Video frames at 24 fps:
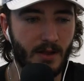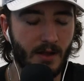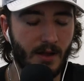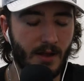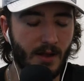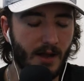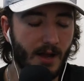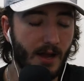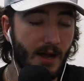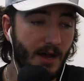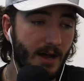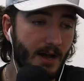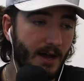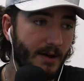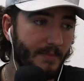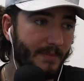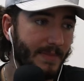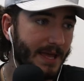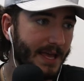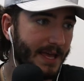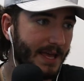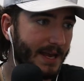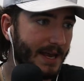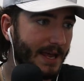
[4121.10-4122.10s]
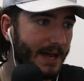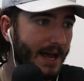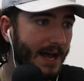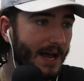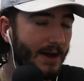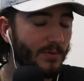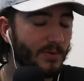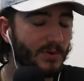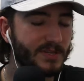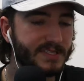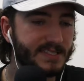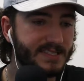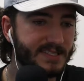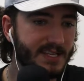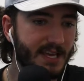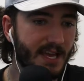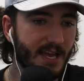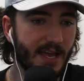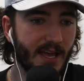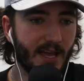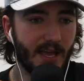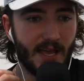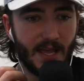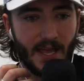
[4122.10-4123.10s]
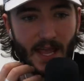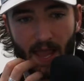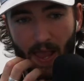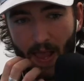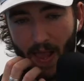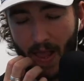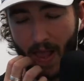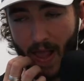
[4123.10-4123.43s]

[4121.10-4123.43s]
Man, I would say,